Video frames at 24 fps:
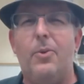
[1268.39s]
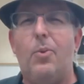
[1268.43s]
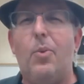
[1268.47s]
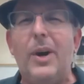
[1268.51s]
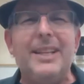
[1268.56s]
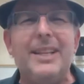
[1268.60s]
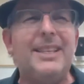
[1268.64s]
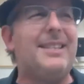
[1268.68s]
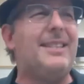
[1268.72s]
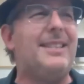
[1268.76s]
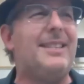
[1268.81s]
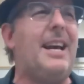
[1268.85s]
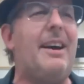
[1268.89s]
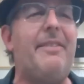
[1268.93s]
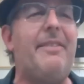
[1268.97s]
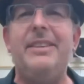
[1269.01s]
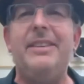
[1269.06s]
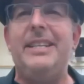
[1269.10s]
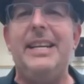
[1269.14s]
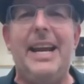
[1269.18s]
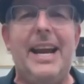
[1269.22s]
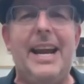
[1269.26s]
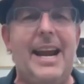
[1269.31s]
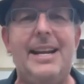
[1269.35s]
what's
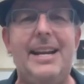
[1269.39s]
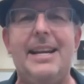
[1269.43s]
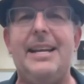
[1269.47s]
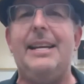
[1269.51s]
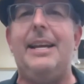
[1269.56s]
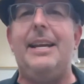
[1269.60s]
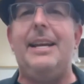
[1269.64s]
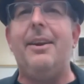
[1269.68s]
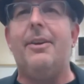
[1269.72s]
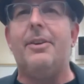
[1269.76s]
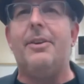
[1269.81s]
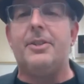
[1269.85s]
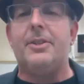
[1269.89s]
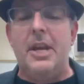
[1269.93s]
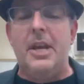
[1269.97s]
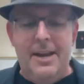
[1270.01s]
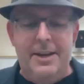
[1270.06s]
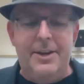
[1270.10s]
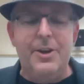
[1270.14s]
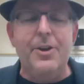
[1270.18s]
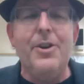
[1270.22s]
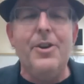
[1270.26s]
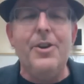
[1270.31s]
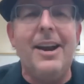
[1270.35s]
70 80 years
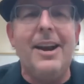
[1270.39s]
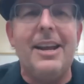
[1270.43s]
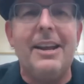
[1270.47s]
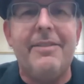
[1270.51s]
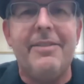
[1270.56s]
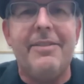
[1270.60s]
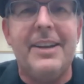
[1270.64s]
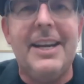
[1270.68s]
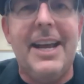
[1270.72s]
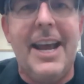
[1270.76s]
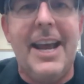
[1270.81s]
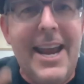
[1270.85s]
you're not even